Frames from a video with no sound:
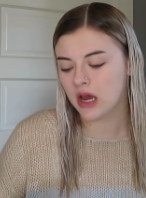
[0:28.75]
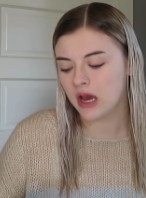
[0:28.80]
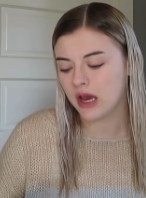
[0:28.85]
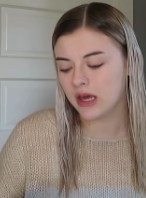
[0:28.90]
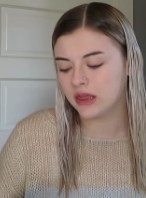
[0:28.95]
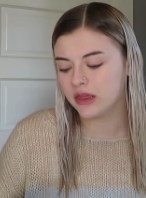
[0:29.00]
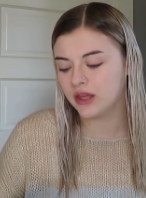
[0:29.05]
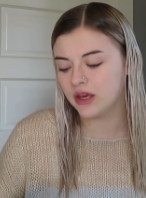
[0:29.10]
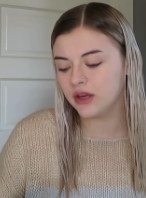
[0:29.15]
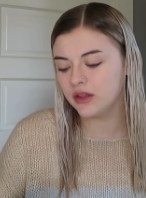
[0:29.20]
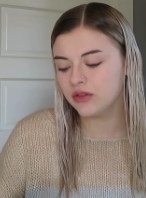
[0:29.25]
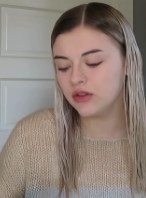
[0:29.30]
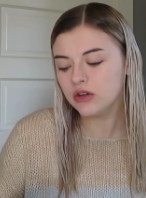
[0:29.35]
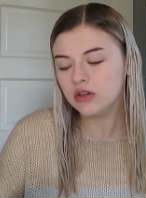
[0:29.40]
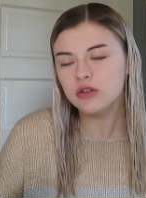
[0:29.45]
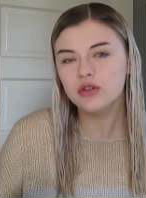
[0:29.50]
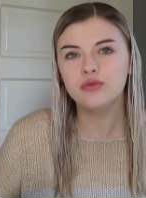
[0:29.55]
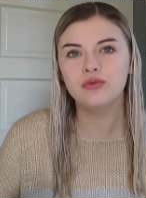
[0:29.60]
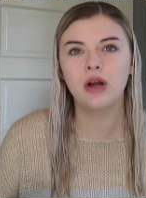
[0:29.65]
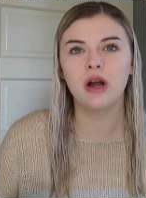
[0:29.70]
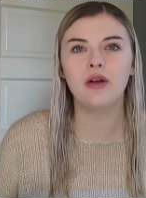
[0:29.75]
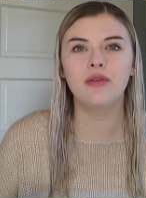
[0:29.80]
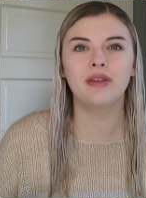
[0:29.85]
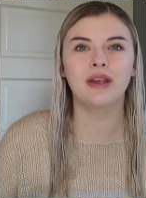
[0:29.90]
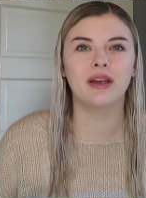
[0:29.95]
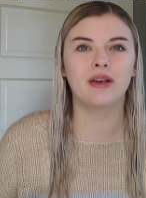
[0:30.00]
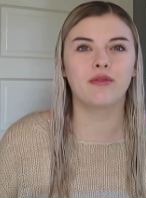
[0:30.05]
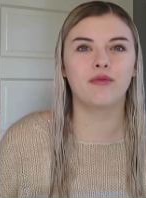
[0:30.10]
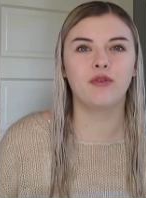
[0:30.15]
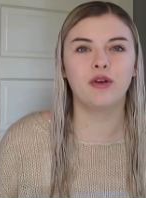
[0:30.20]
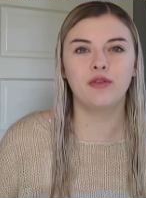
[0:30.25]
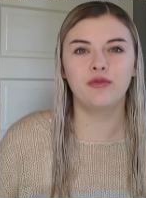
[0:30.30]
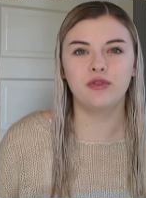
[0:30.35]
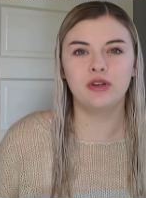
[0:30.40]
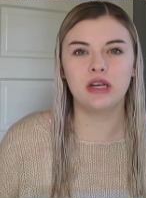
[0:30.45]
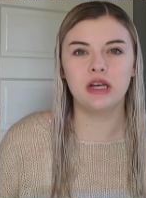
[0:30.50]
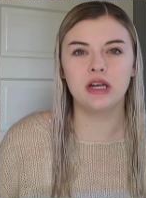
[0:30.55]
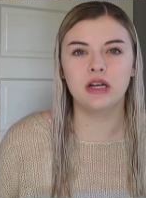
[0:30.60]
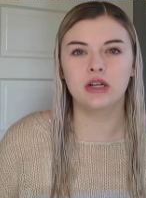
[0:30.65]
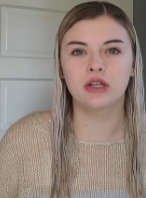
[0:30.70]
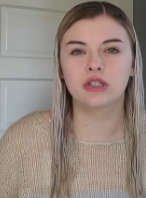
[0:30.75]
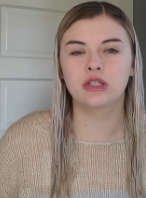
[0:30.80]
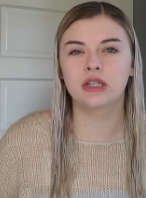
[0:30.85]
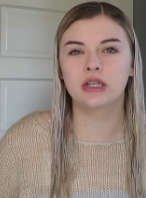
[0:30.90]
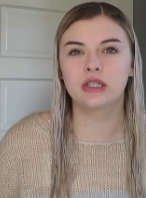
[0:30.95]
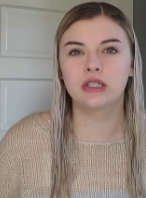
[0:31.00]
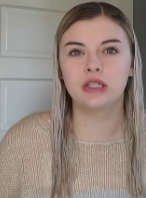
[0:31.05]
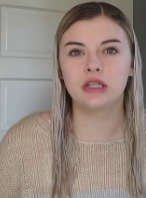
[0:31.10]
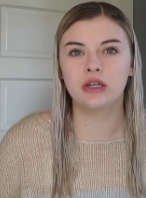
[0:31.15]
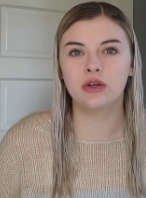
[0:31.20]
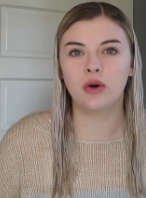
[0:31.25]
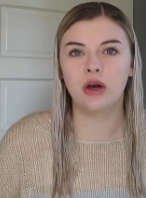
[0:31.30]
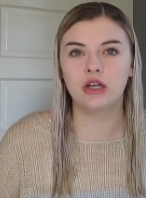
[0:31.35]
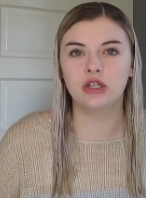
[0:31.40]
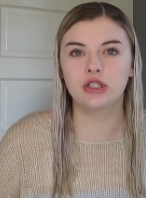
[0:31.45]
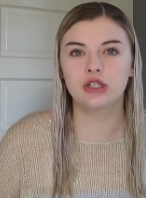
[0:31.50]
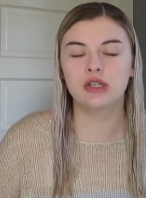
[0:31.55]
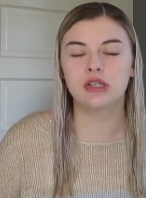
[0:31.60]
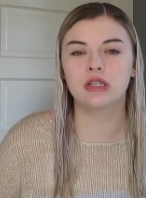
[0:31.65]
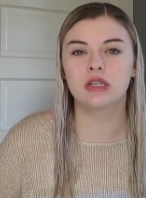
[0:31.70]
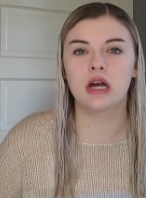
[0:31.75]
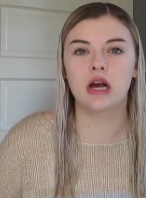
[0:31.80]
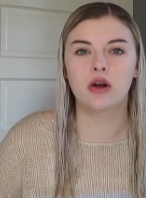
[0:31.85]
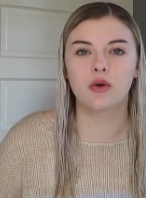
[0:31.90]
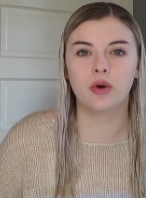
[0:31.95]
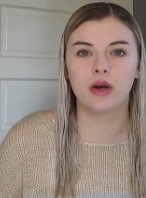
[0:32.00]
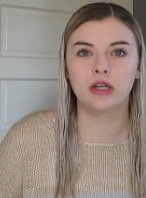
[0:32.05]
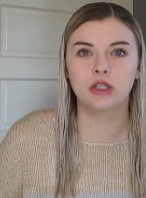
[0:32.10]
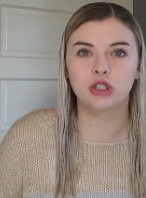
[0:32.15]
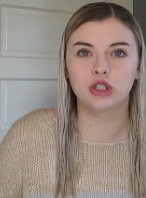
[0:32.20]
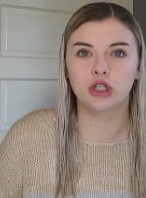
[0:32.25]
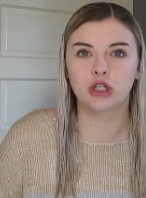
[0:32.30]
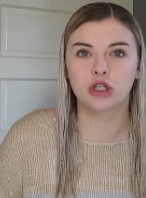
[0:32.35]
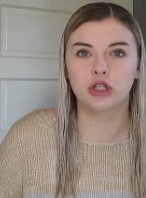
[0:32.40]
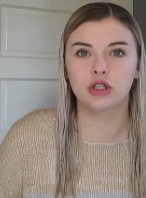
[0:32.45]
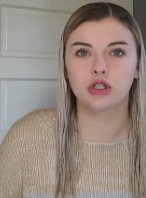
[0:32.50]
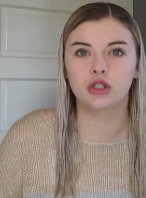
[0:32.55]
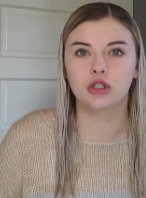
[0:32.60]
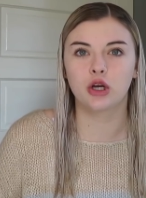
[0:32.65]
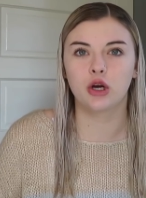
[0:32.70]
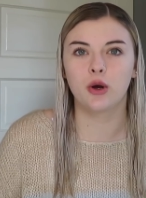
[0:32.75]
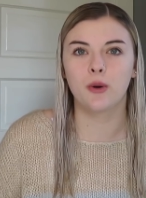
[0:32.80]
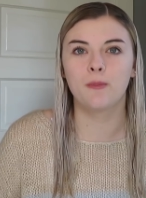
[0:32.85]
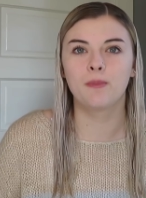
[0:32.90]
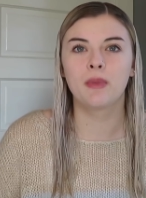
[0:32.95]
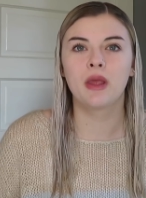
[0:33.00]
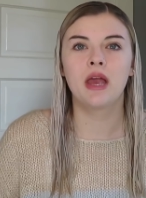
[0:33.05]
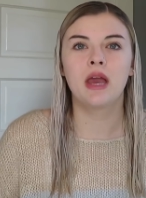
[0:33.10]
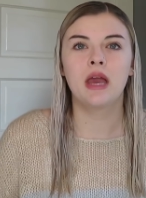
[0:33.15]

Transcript: I think there's around like fifteen or sixteen questions, not quite sure, so